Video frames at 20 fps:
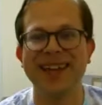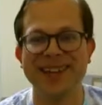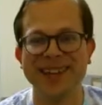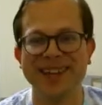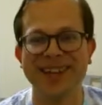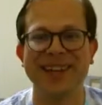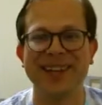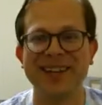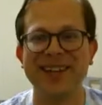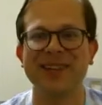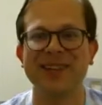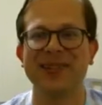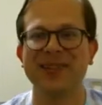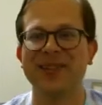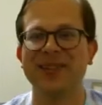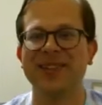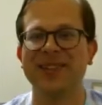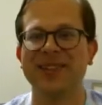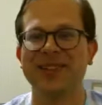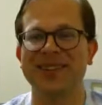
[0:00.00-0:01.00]
that I don't do
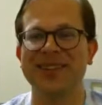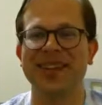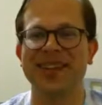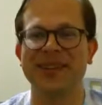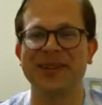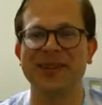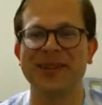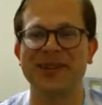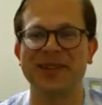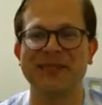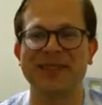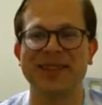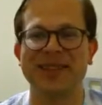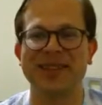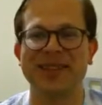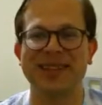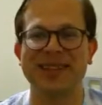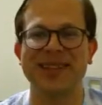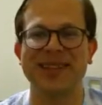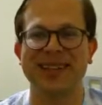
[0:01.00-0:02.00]
anything and don't
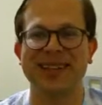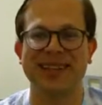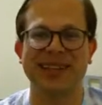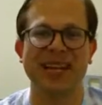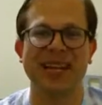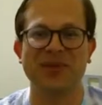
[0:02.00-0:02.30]
spend ticket like